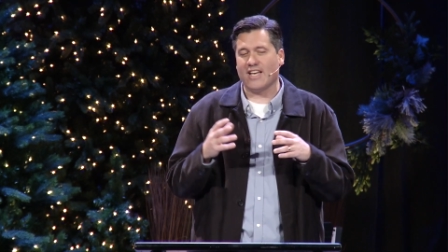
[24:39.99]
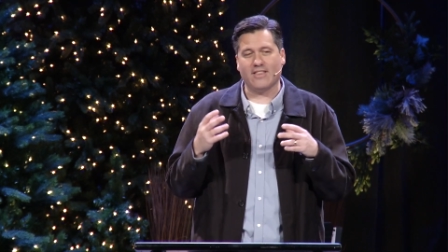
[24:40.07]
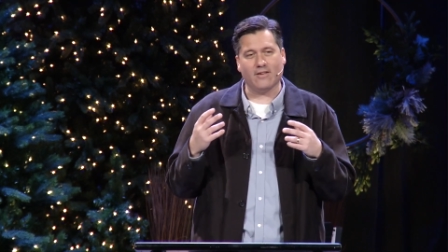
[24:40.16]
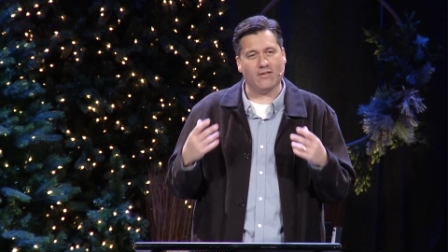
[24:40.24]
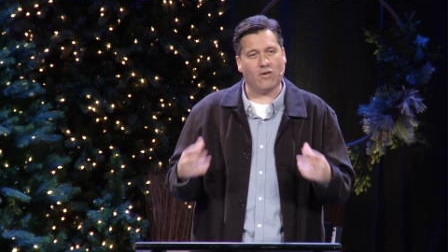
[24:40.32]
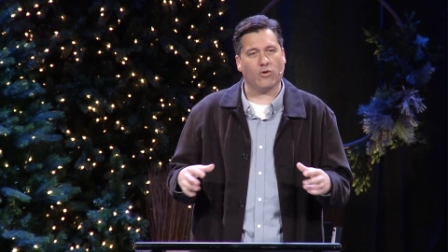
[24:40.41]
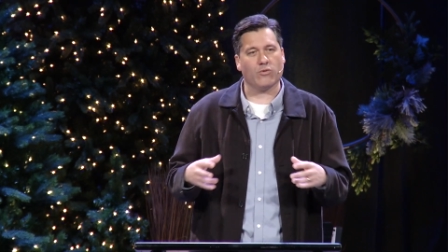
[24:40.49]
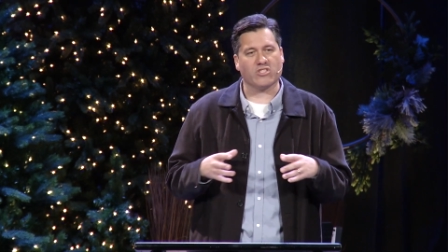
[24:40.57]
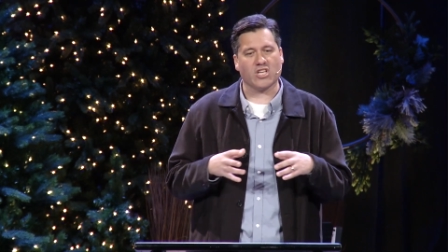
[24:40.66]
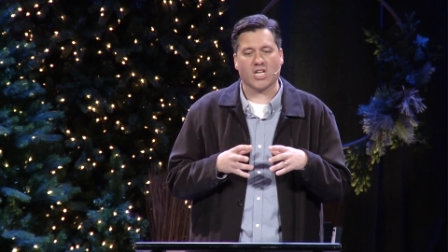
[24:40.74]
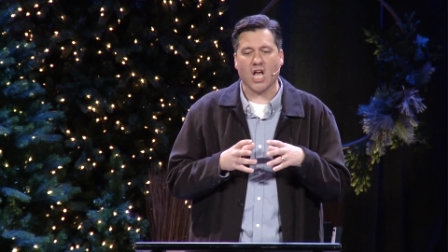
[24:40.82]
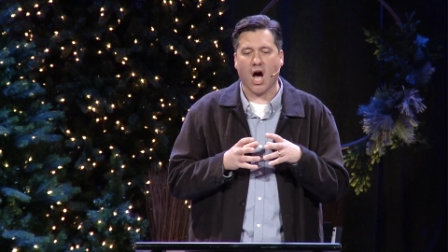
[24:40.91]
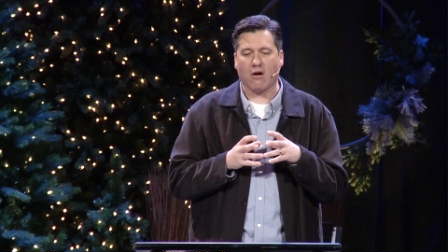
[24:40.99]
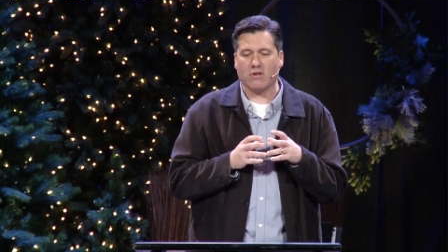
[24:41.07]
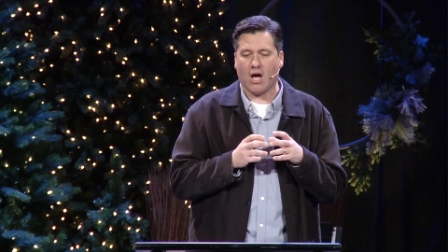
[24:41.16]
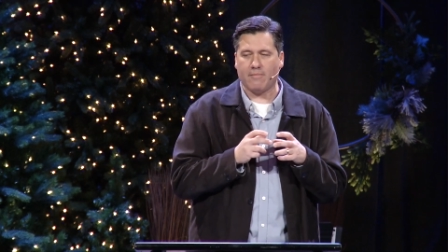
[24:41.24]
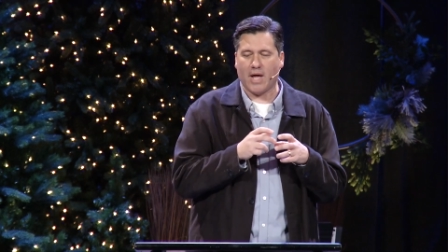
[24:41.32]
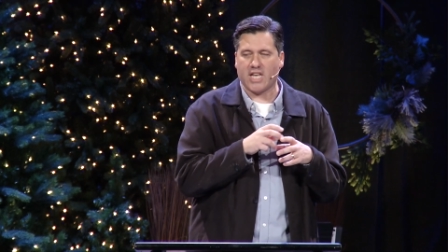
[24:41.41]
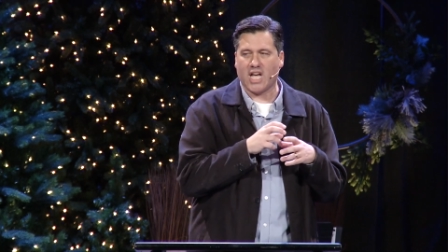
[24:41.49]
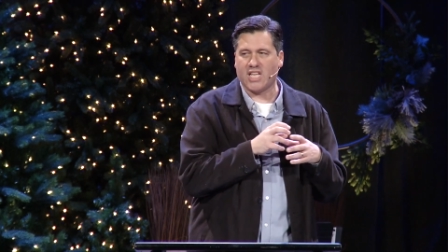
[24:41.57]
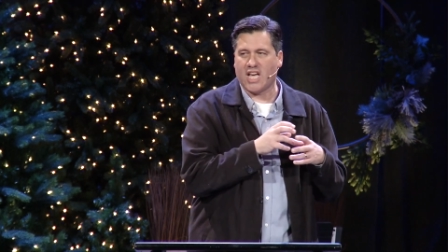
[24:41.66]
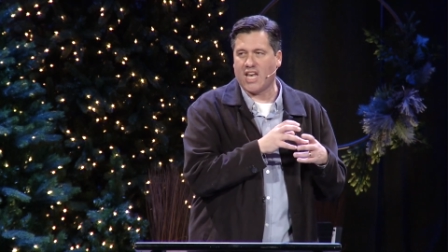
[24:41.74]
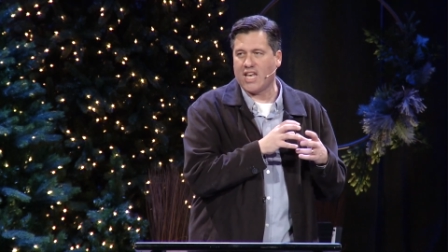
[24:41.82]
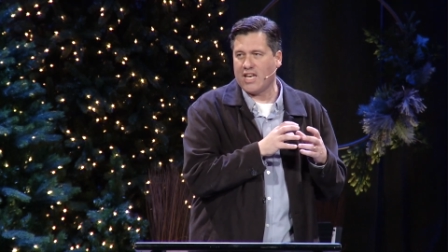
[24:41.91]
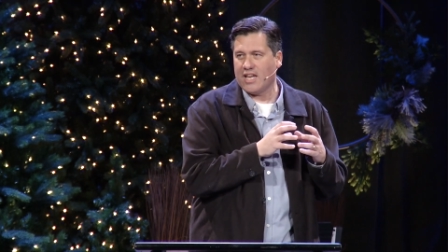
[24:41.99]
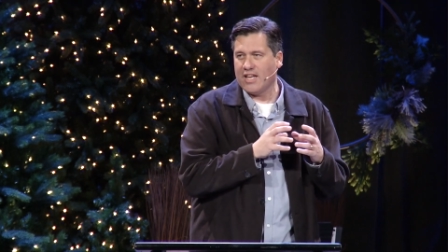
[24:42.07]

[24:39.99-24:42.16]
And the older one say, No, I'm not done yet.